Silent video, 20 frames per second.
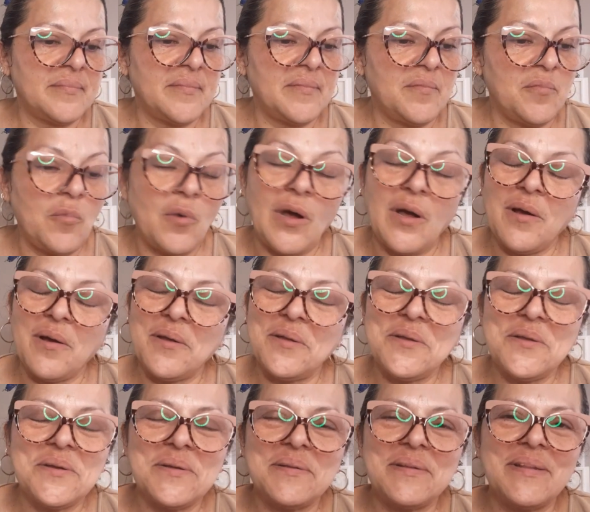
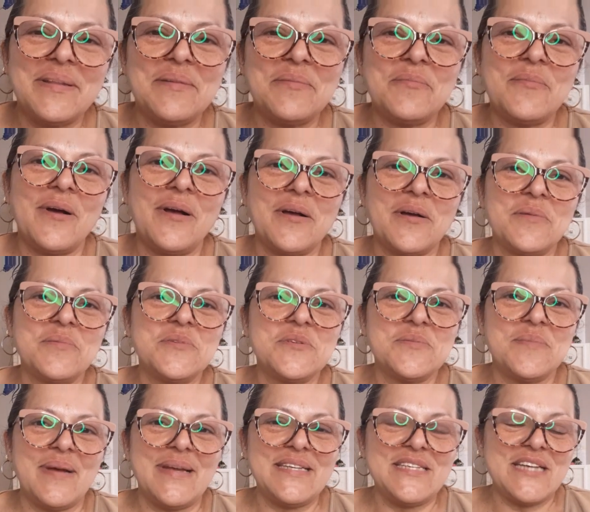welcome to
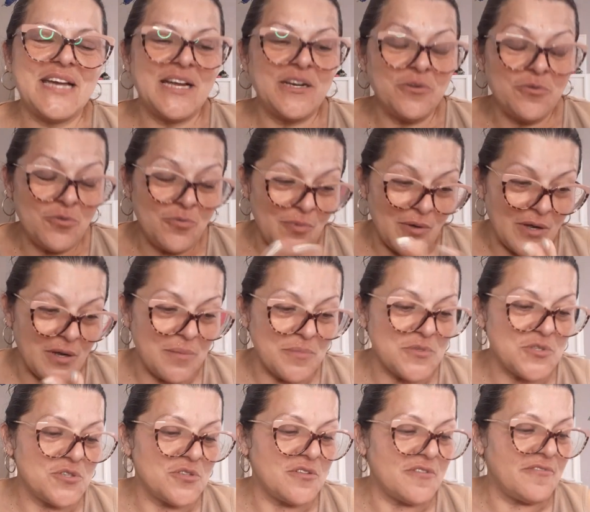my channel, welcome
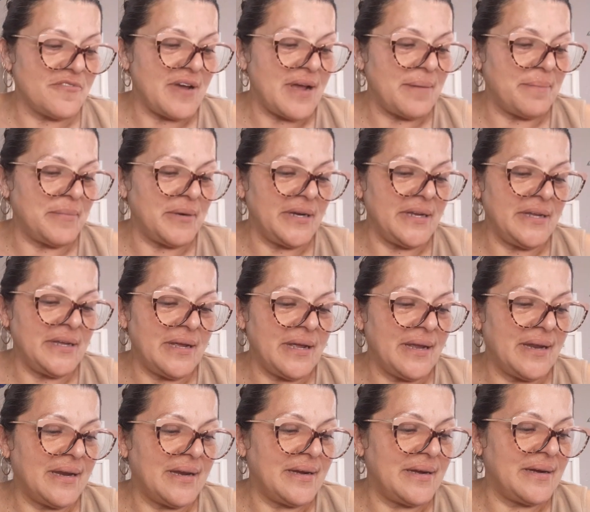to the family,
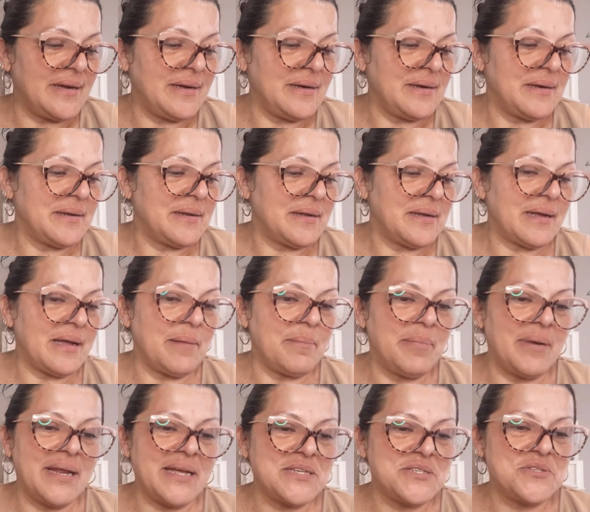and God
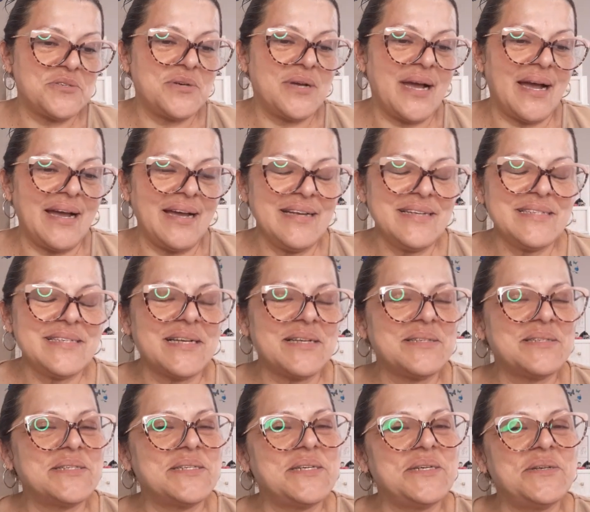bless you guys. I'll
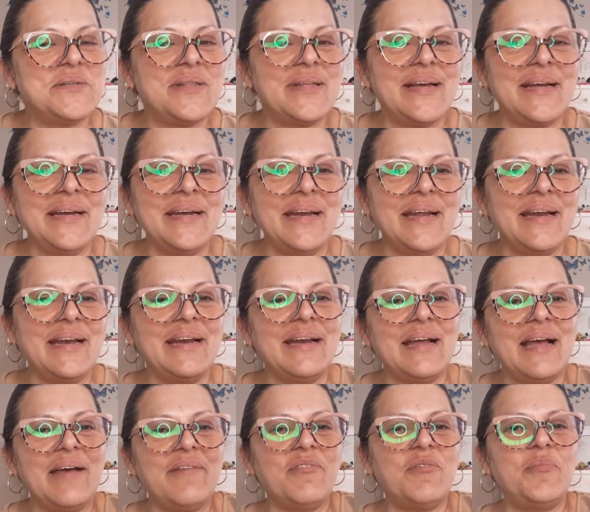see you then, and
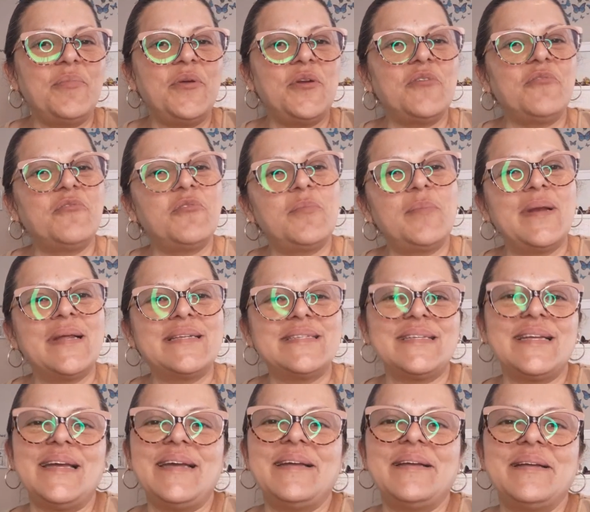have a beautiful, blessed
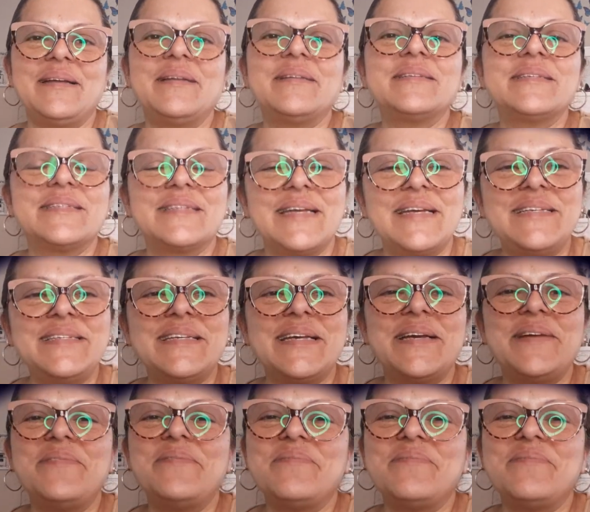day. Stay safe.